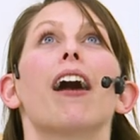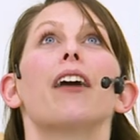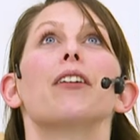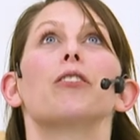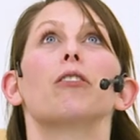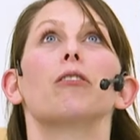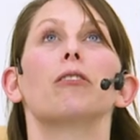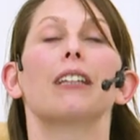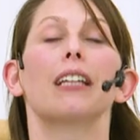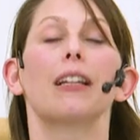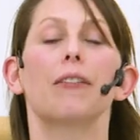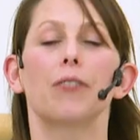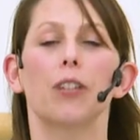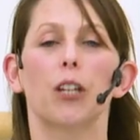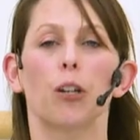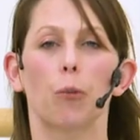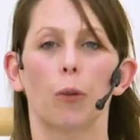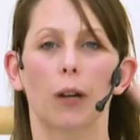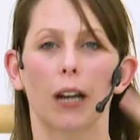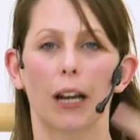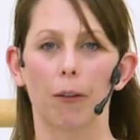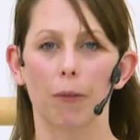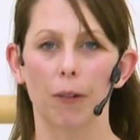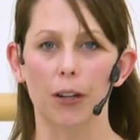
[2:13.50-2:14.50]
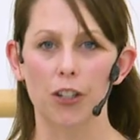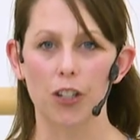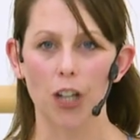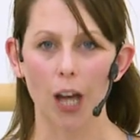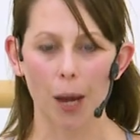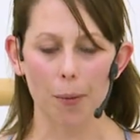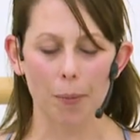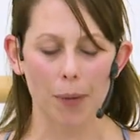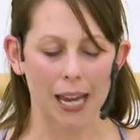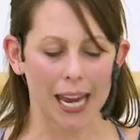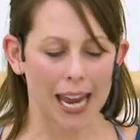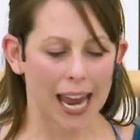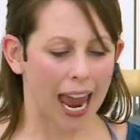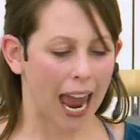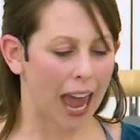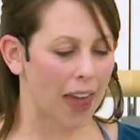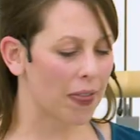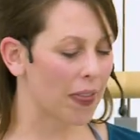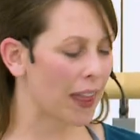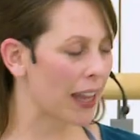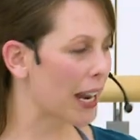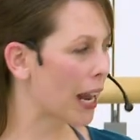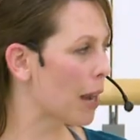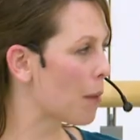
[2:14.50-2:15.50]
eyes are lifted when I reach up,
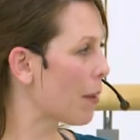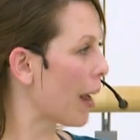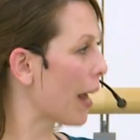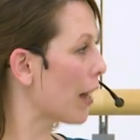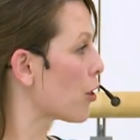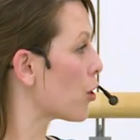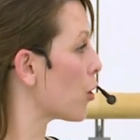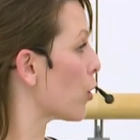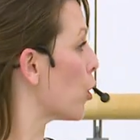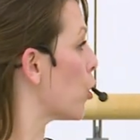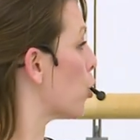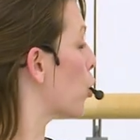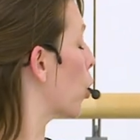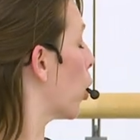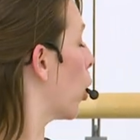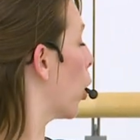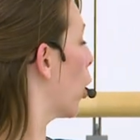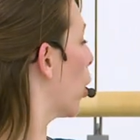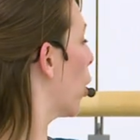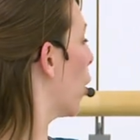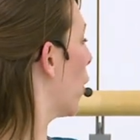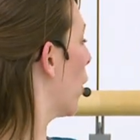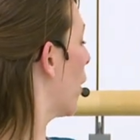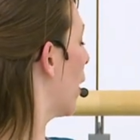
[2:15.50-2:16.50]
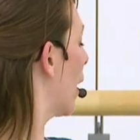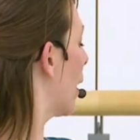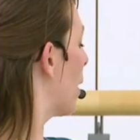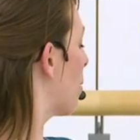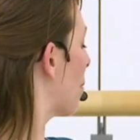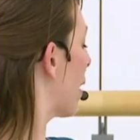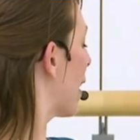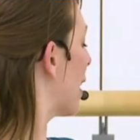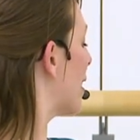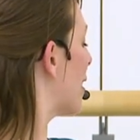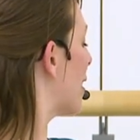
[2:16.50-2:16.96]
and then I'm actually turning in my